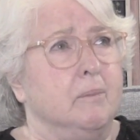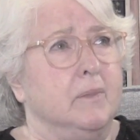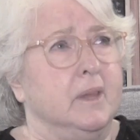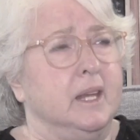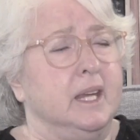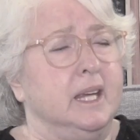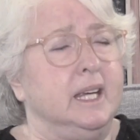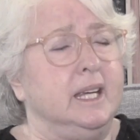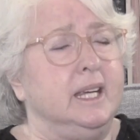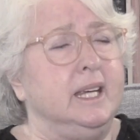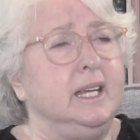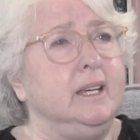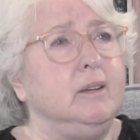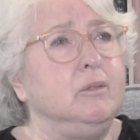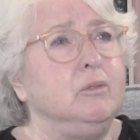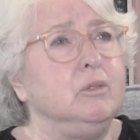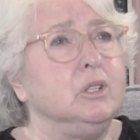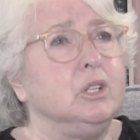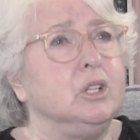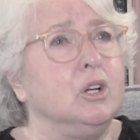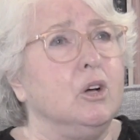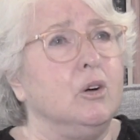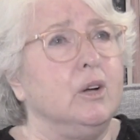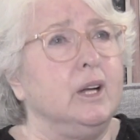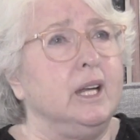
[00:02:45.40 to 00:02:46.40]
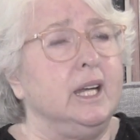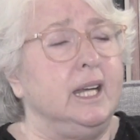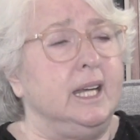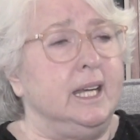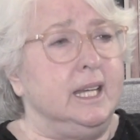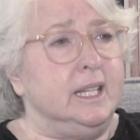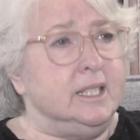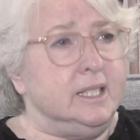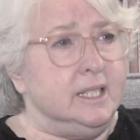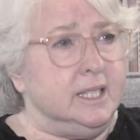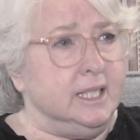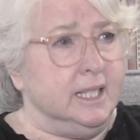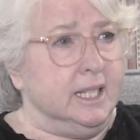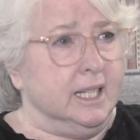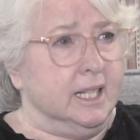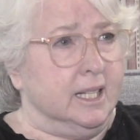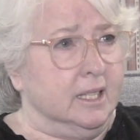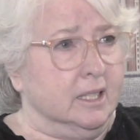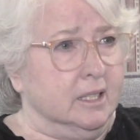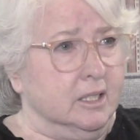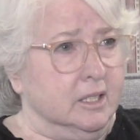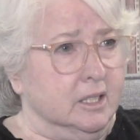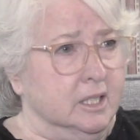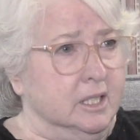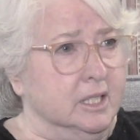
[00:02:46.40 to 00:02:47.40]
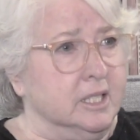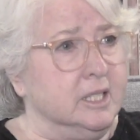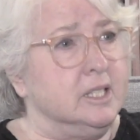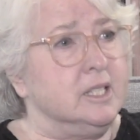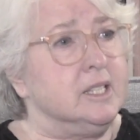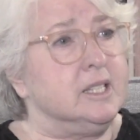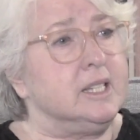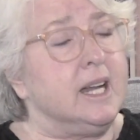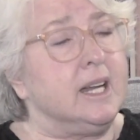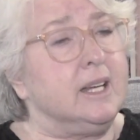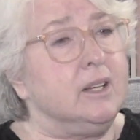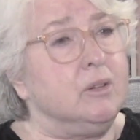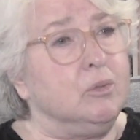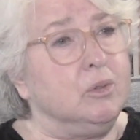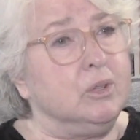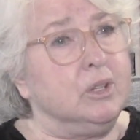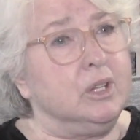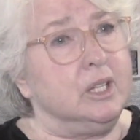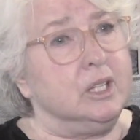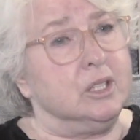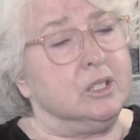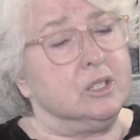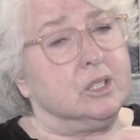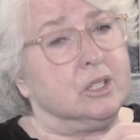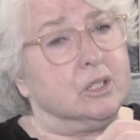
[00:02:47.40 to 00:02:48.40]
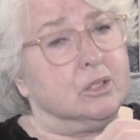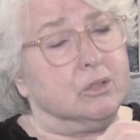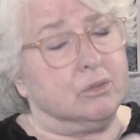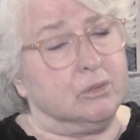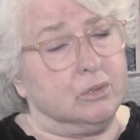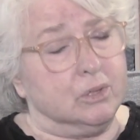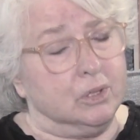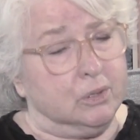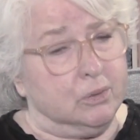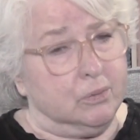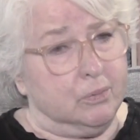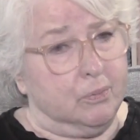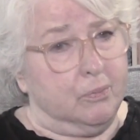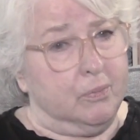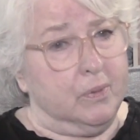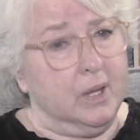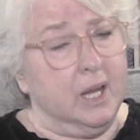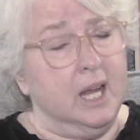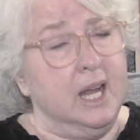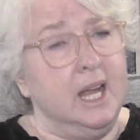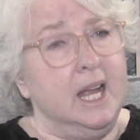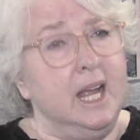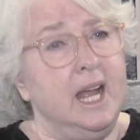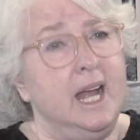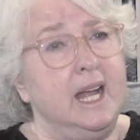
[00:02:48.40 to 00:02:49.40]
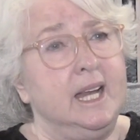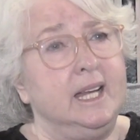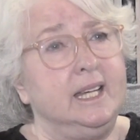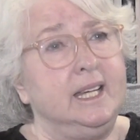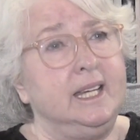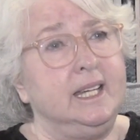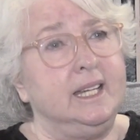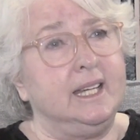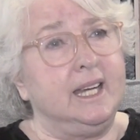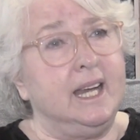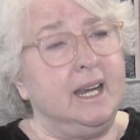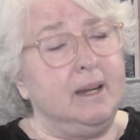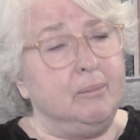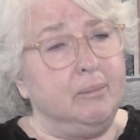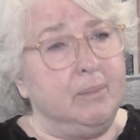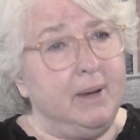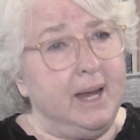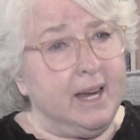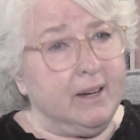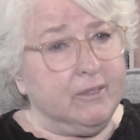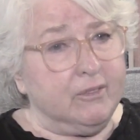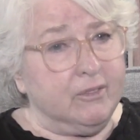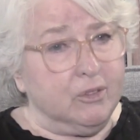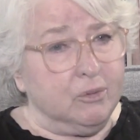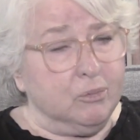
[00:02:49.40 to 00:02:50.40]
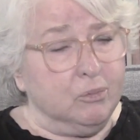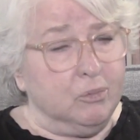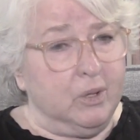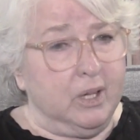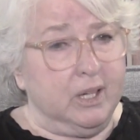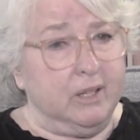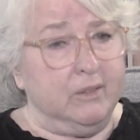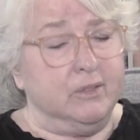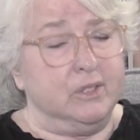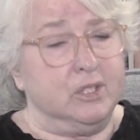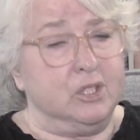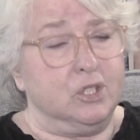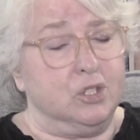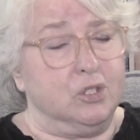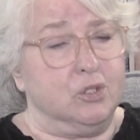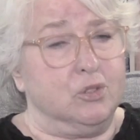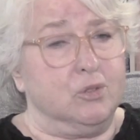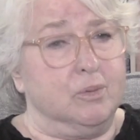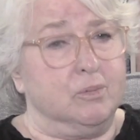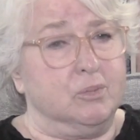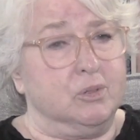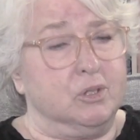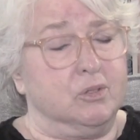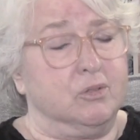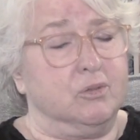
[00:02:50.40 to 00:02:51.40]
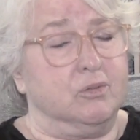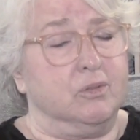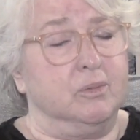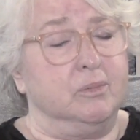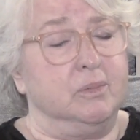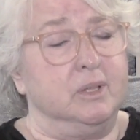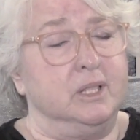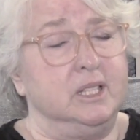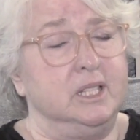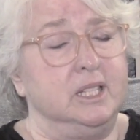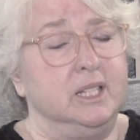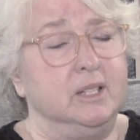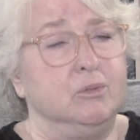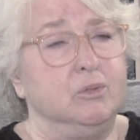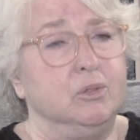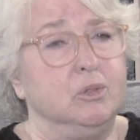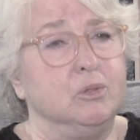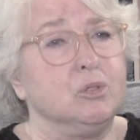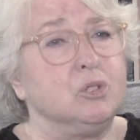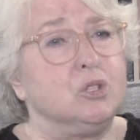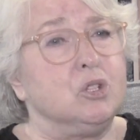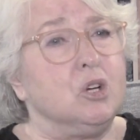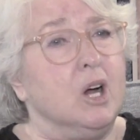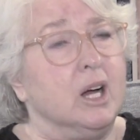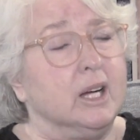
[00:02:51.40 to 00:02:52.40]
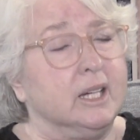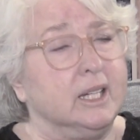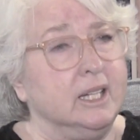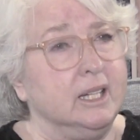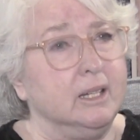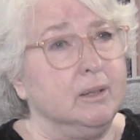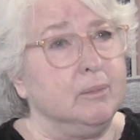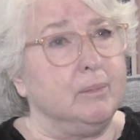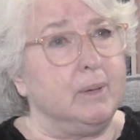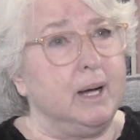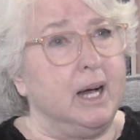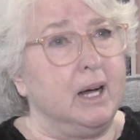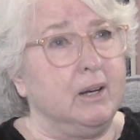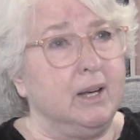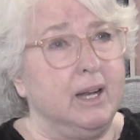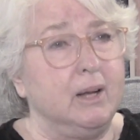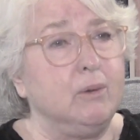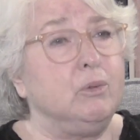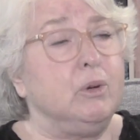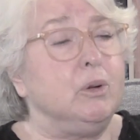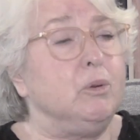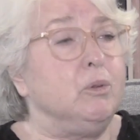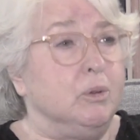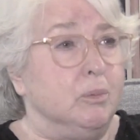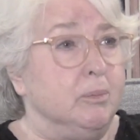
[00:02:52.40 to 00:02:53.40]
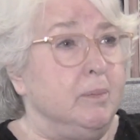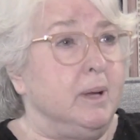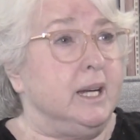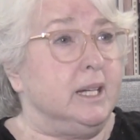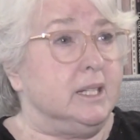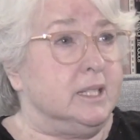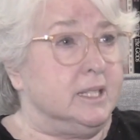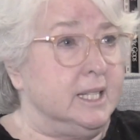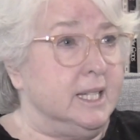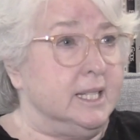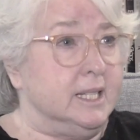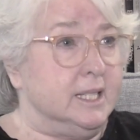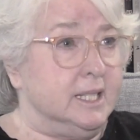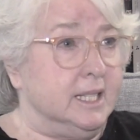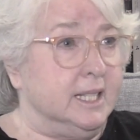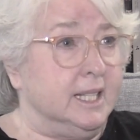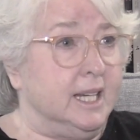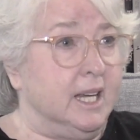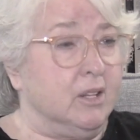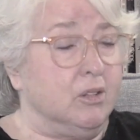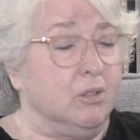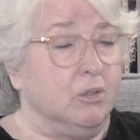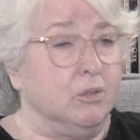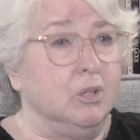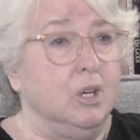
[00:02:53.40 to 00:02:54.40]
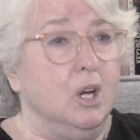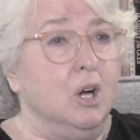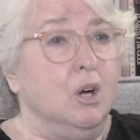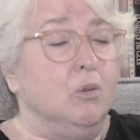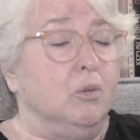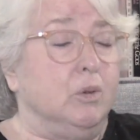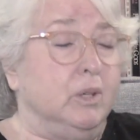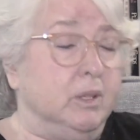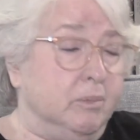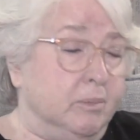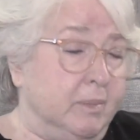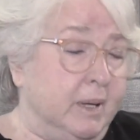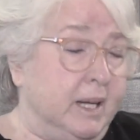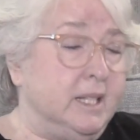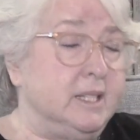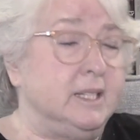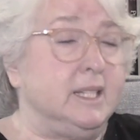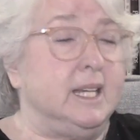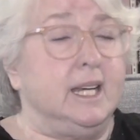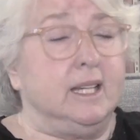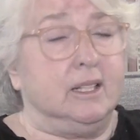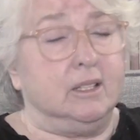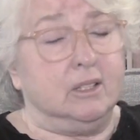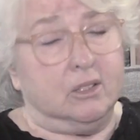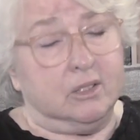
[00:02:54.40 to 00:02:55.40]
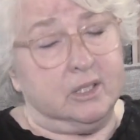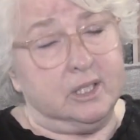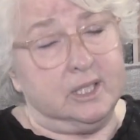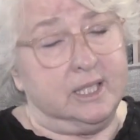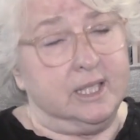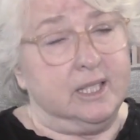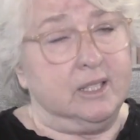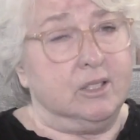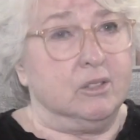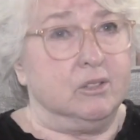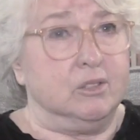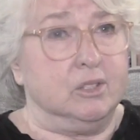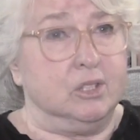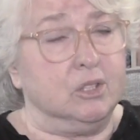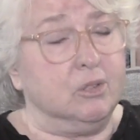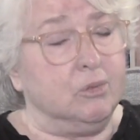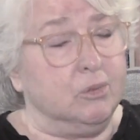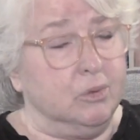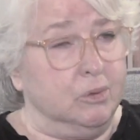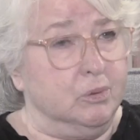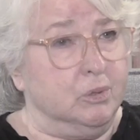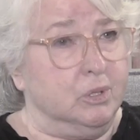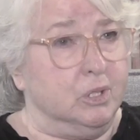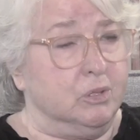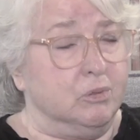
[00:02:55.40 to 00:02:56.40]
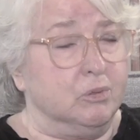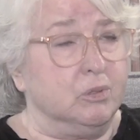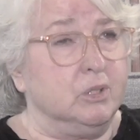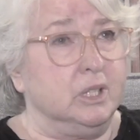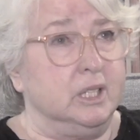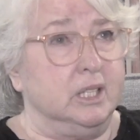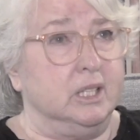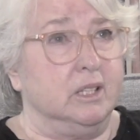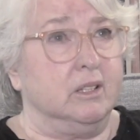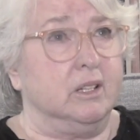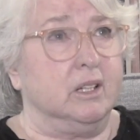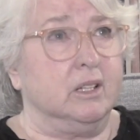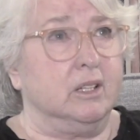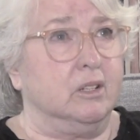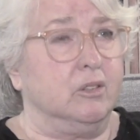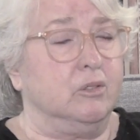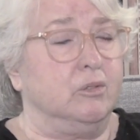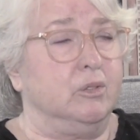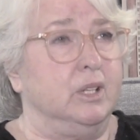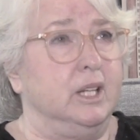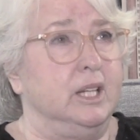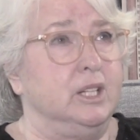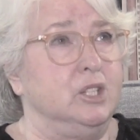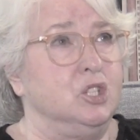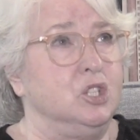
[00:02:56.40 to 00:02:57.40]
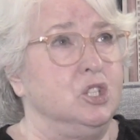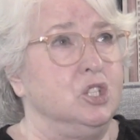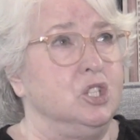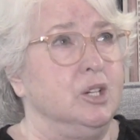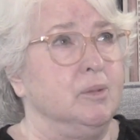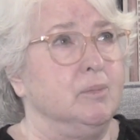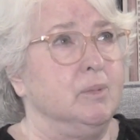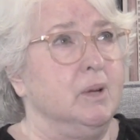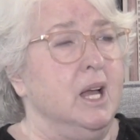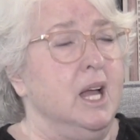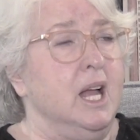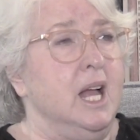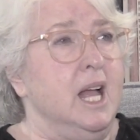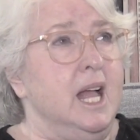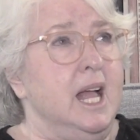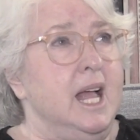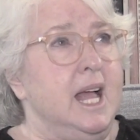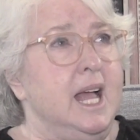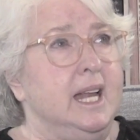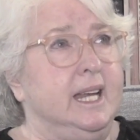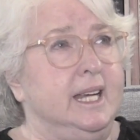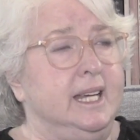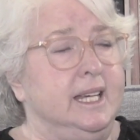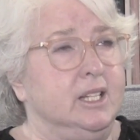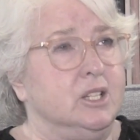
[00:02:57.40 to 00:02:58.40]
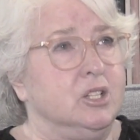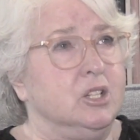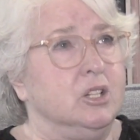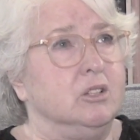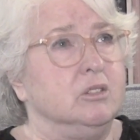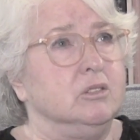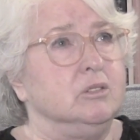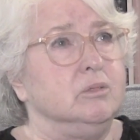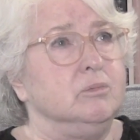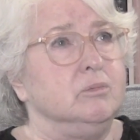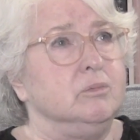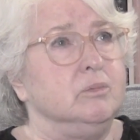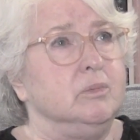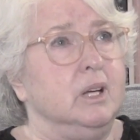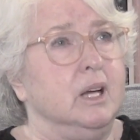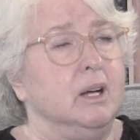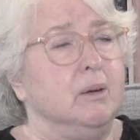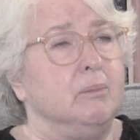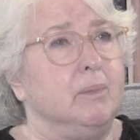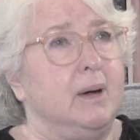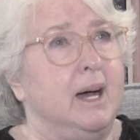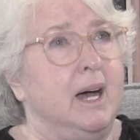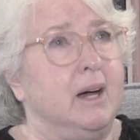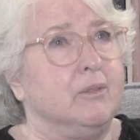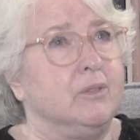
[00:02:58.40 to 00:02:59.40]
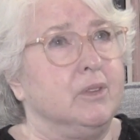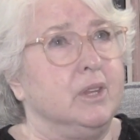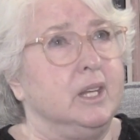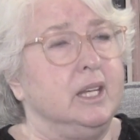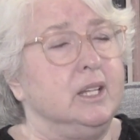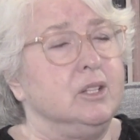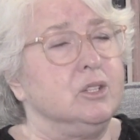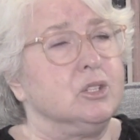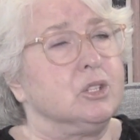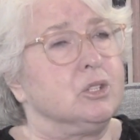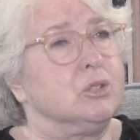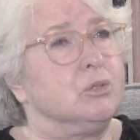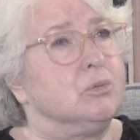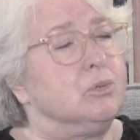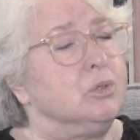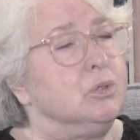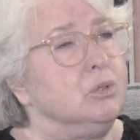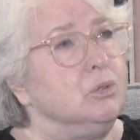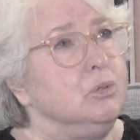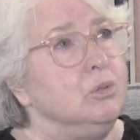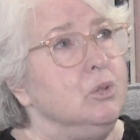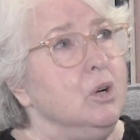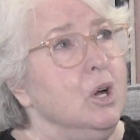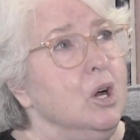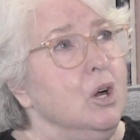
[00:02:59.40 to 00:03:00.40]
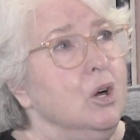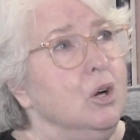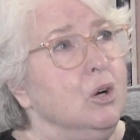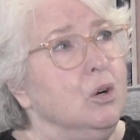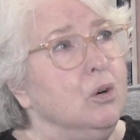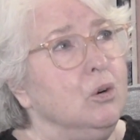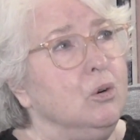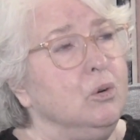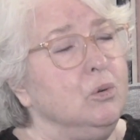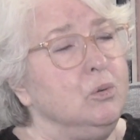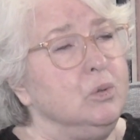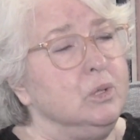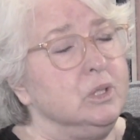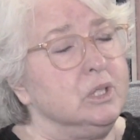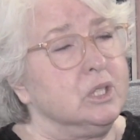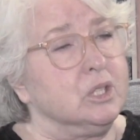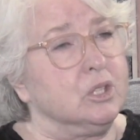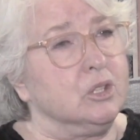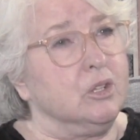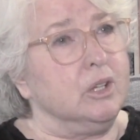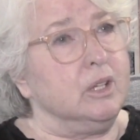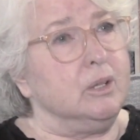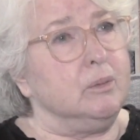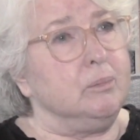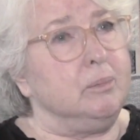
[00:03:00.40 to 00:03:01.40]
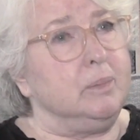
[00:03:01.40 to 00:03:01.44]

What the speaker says: he would go to India to study with his guru. And he came back from one of his trips from India. We were talking about, and we would meditate together. We'd meditate and go to dinner. So it was really a good relationship. And he told him about his guru, who was going to